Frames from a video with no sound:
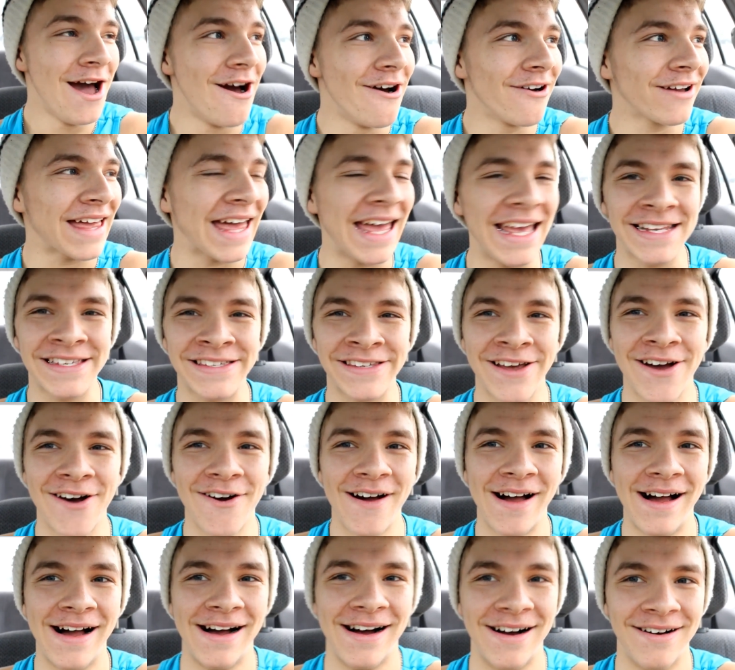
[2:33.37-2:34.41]
Okay, so,
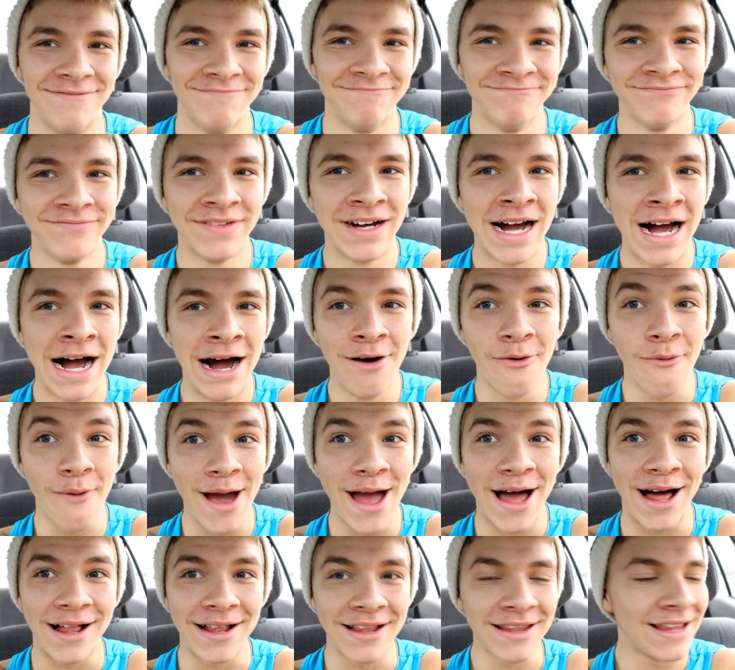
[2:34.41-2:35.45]

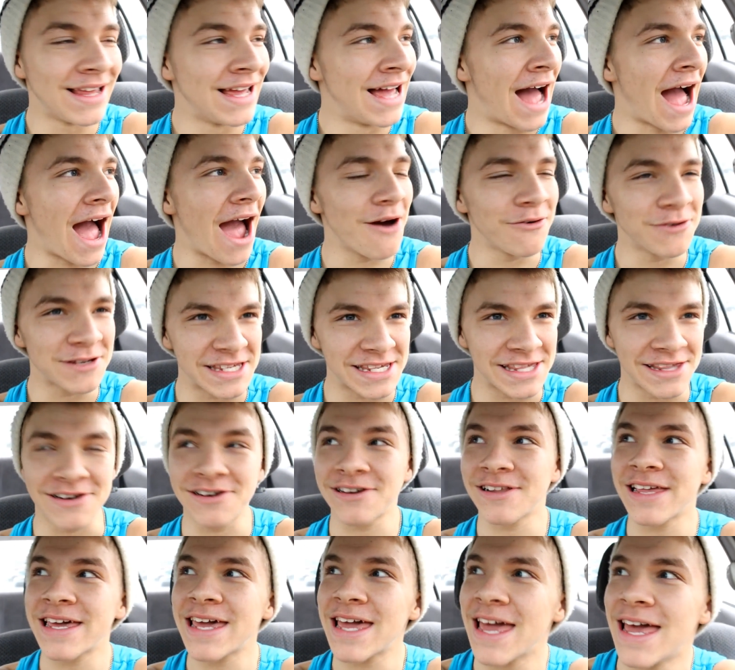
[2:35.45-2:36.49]
well, I was
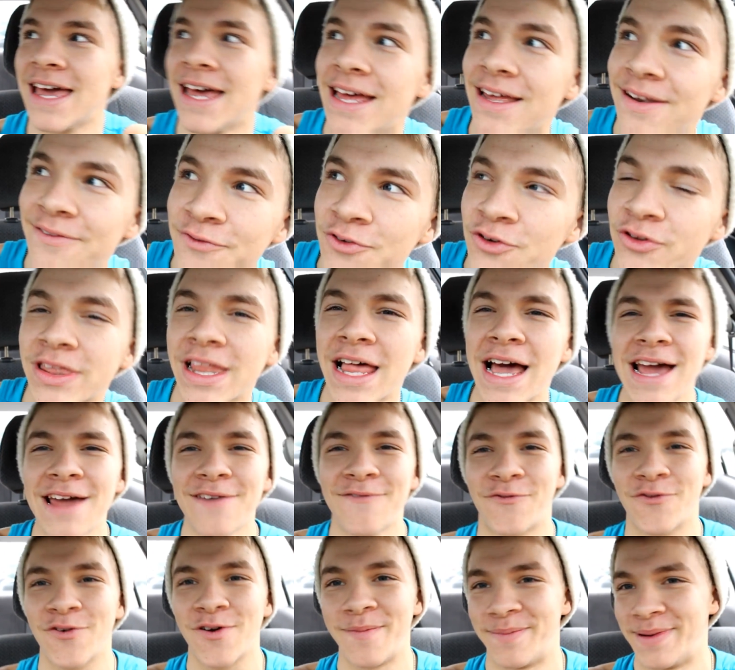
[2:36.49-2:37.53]
literally in
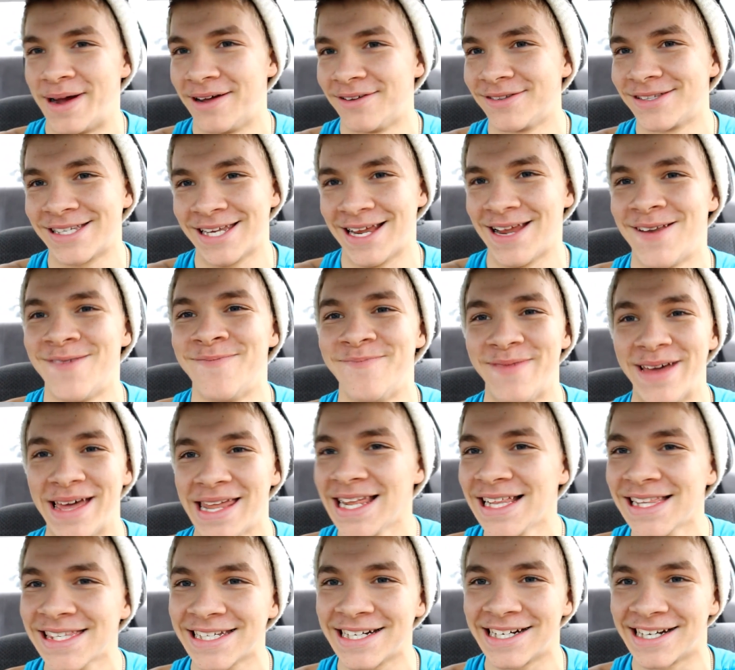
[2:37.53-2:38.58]
Foodlion for about 10
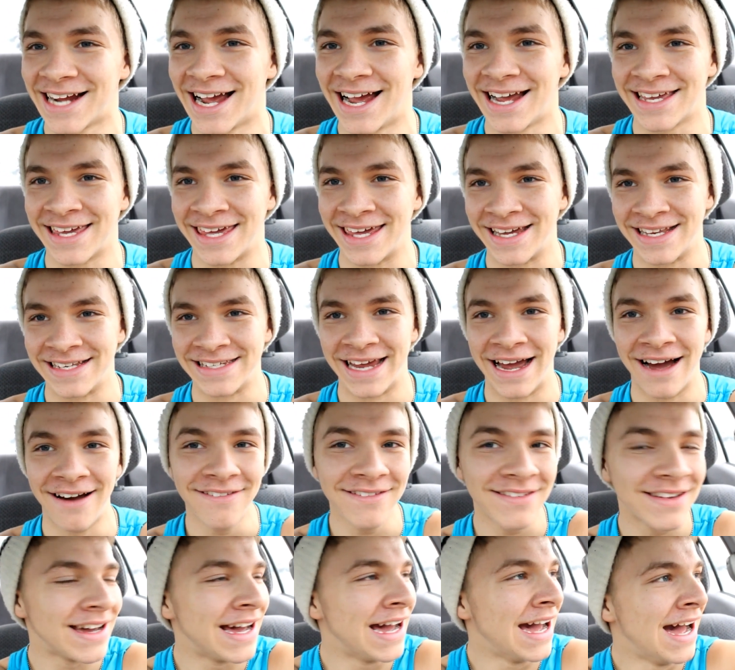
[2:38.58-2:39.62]
minutes and I got kicked
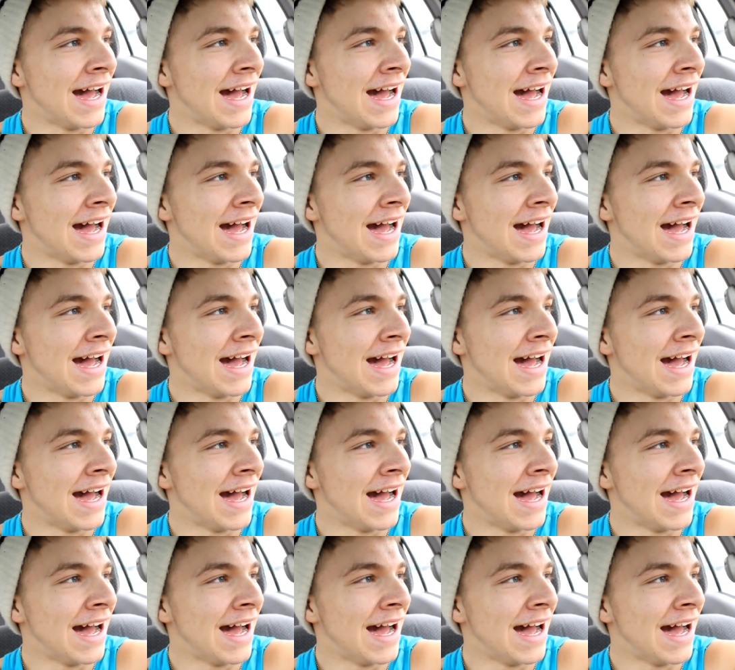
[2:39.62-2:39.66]
out.